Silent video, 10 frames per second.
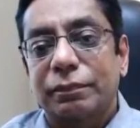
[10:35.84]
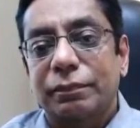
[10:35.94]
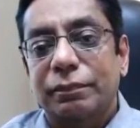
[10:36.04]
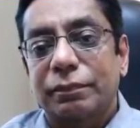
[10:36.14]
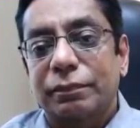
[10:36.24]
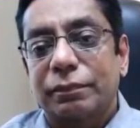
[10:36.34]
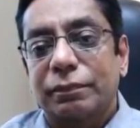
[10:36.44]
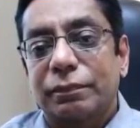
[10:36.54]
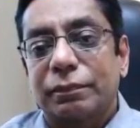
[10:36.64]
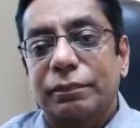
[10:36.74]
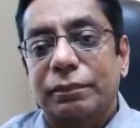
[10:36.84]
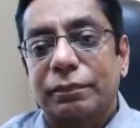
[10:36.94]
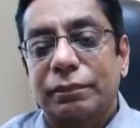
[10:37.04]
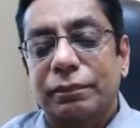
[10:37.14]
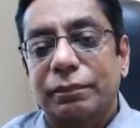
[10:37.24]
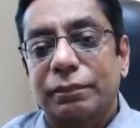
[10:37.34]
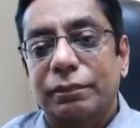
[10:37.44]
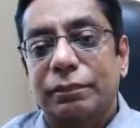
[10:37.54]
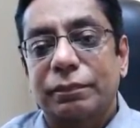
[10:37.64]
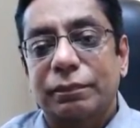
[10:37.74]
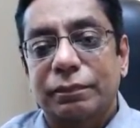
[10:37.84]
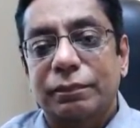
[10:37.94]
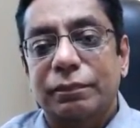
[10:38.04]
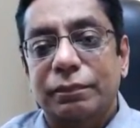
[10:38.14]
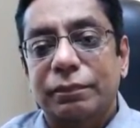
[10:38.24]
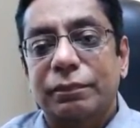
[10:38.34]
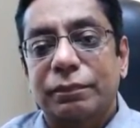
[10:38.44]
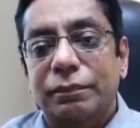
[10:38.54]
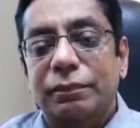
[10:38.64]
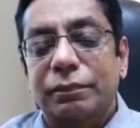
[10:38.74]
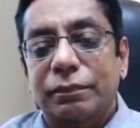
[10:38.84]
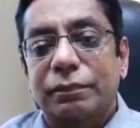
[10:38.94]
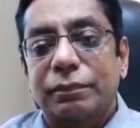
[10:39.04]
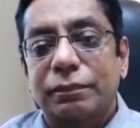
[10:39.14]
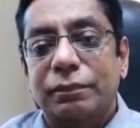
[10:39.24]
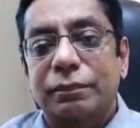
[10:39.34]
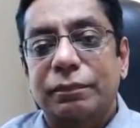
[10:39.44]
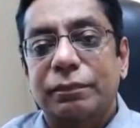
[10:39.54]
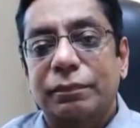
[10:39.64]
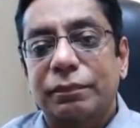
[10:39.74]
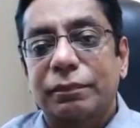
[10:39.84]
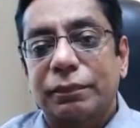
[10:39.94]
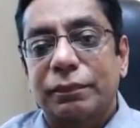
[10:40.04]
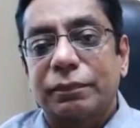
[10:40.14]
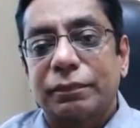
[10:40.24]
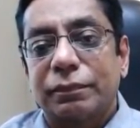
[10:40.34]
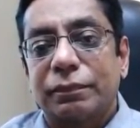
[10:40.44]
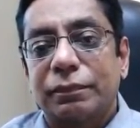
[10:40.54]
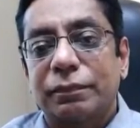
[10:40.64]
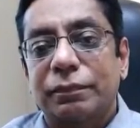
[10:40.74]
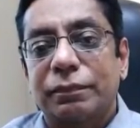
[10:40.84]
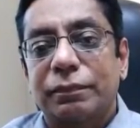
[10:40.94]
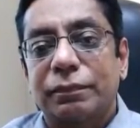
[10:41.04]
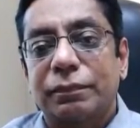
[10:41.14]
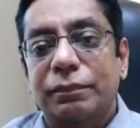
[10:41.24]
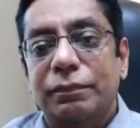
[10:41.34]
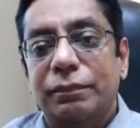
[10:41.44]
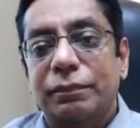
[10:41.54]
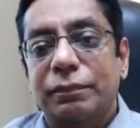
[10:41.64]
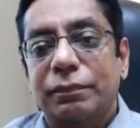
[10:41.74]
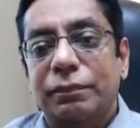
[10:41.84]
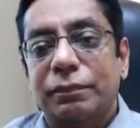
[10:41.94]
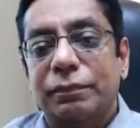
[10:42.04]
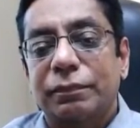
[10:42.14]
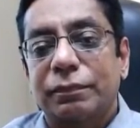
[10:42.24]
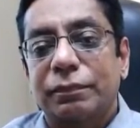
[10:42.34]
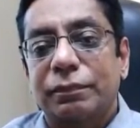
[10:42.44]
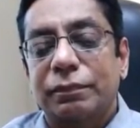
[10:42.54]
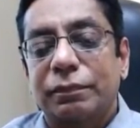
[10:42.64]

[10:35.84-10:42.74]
No words are spoken by the person on screen.